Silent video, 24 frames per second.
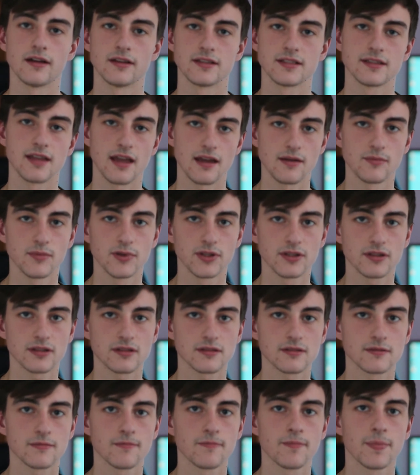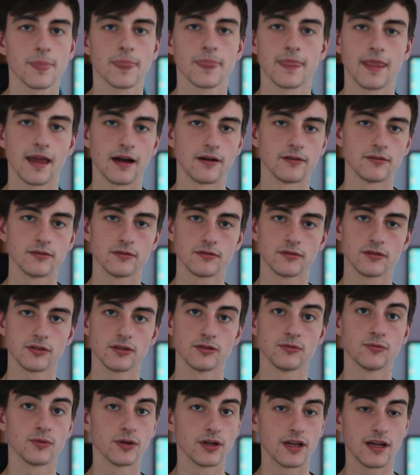statements. Now,
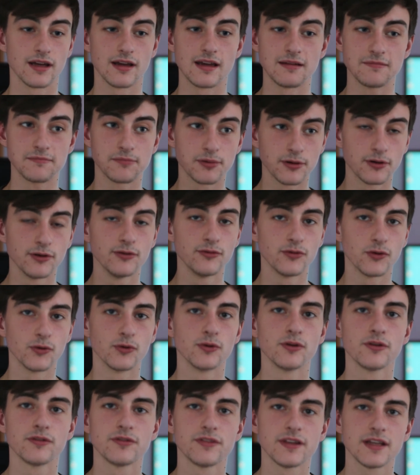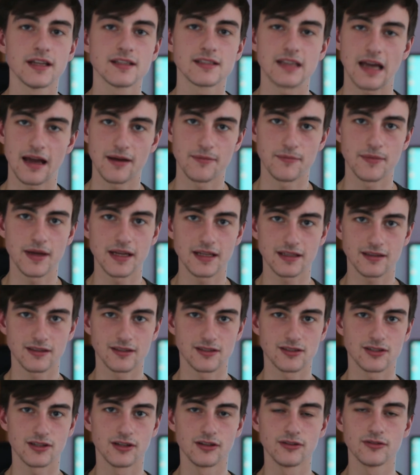you want to improve all of these and make
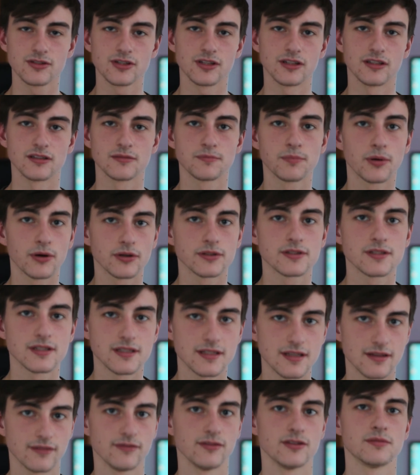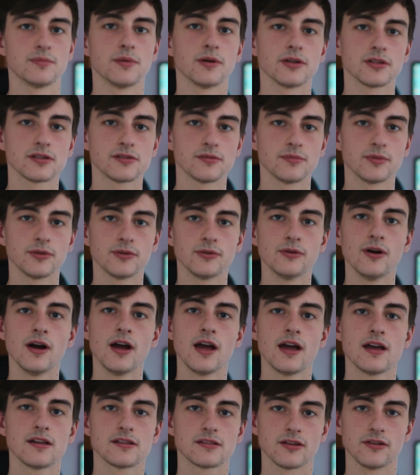the solution as positive as possible
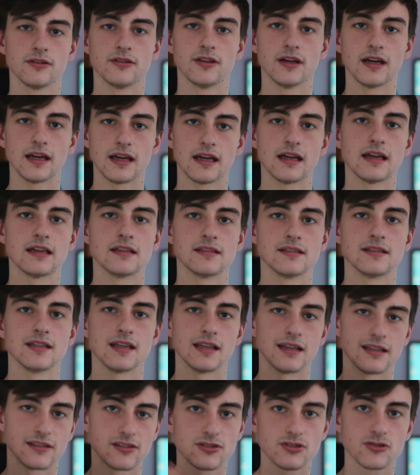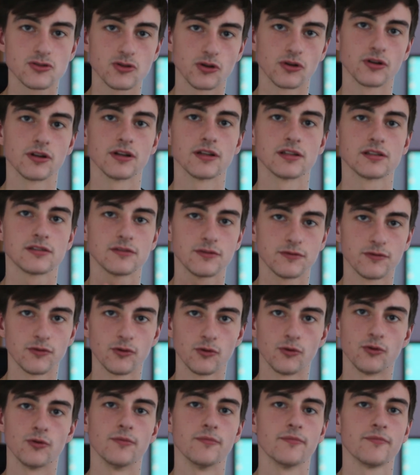so that it is in its strongest
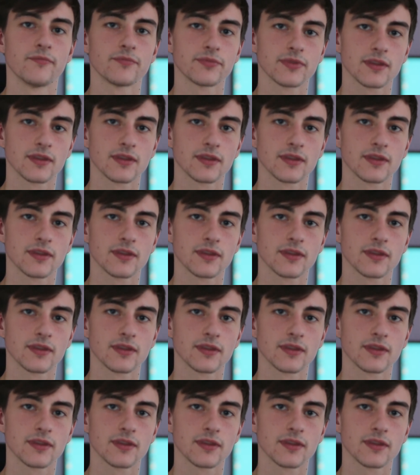form.